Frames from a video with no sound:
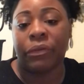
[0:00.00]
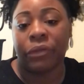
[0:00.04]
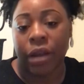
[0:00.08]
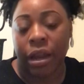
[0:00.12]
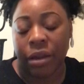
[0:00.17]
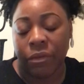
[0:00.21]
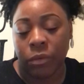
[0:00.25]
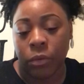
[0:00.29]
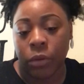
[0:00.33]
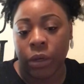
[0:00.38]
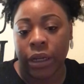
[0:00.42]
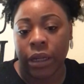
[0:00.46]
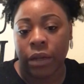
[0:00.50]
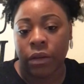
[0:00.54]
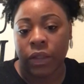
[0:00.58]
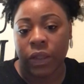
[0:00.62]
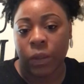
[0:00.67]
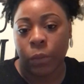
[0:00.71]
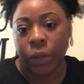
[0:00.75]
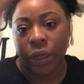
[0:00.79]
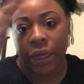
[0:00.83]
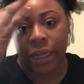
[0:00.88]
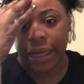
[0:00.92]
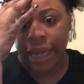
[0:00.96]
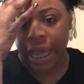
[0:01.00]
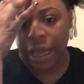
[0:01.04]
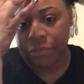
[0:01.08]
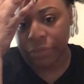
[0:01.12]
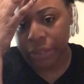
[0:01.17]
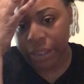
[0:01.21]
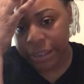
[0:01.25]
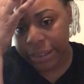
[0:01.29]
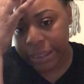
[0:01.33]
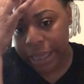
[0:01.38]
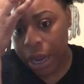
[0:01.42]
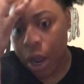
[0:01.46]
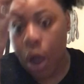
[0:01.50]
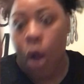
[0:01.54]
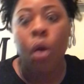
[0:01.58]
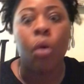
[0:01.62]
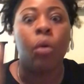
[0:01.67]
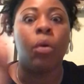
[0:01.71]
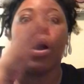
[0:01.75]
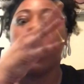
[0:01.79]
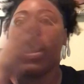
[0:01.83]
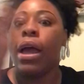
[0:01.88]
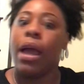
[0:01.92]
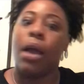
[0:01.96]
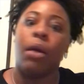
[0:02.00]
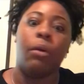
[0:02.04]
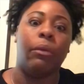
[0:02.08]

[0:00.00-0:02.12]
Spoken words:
for everyone else, and we didn't have to say, oh,